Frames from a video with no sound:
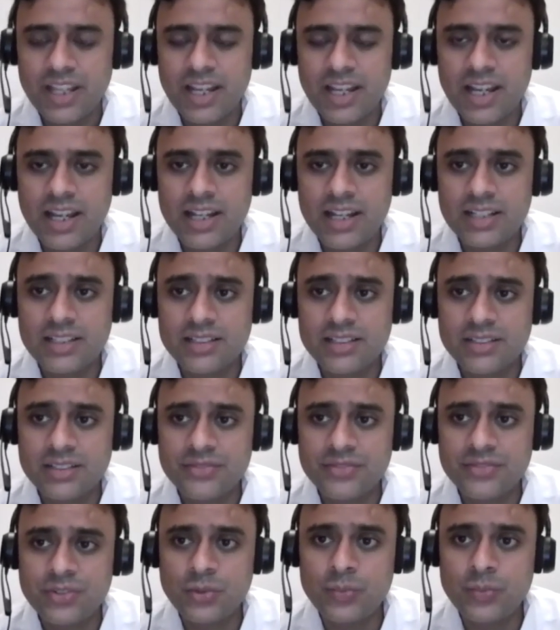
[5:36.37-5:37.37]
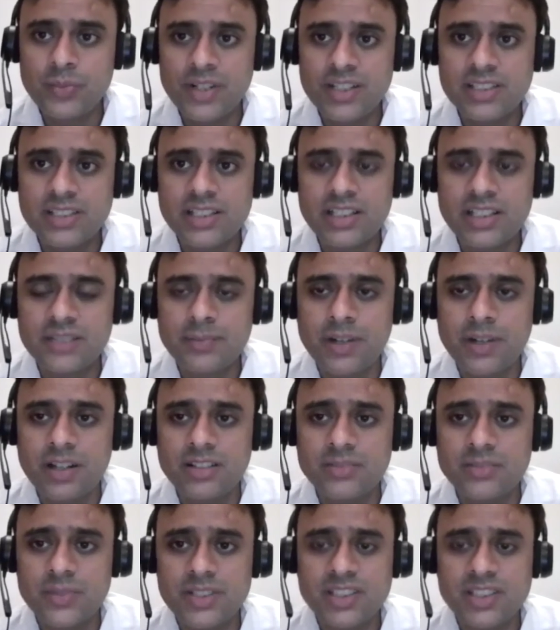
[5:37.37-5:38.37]
And just a few minutes had
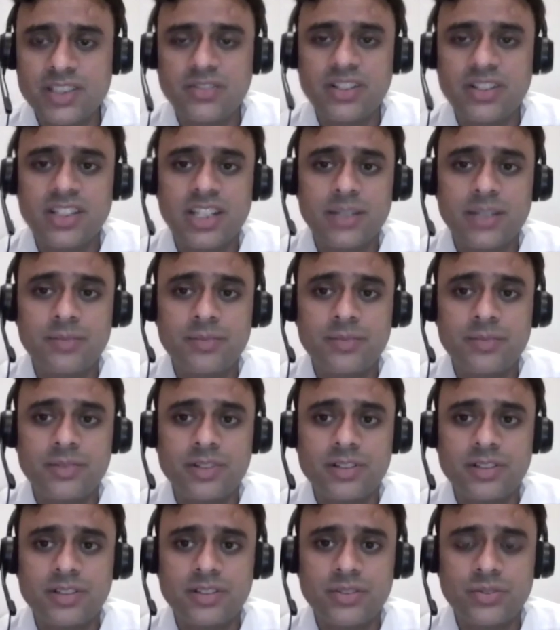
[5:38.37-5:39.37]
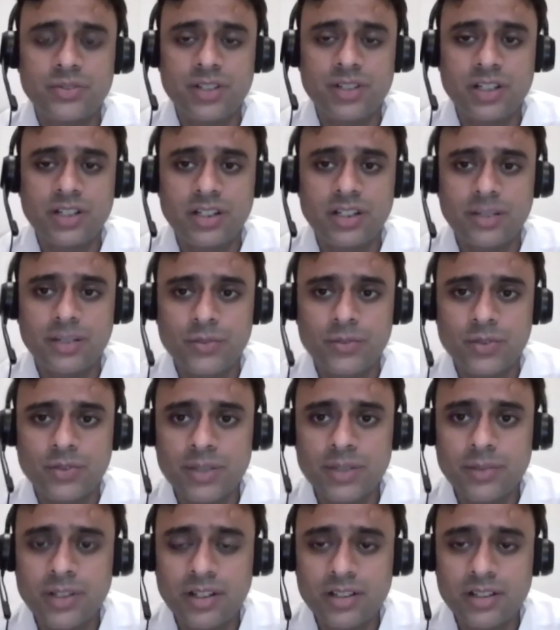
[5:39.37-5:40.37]
passed when someone came, running up to
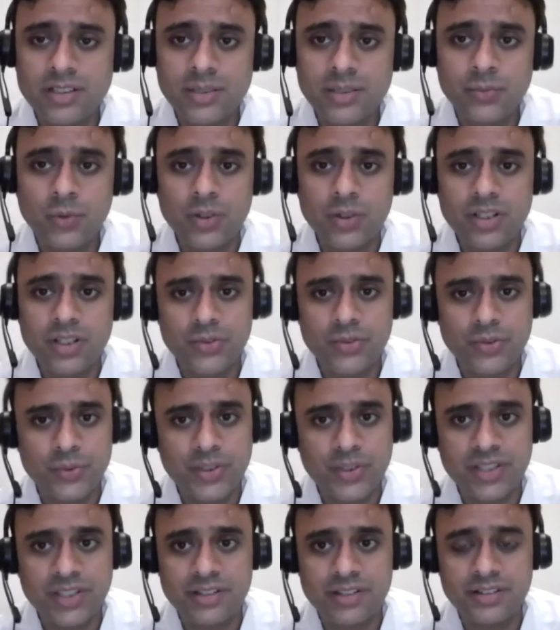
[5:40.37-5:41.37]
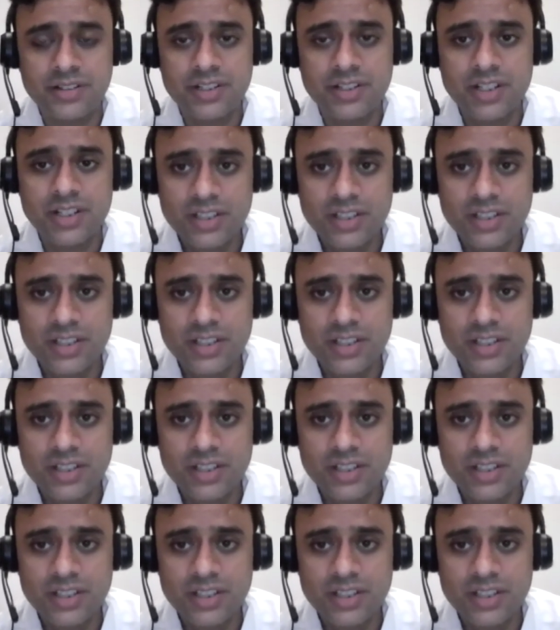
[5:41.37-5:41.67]
him and asked him, "What are you doing here?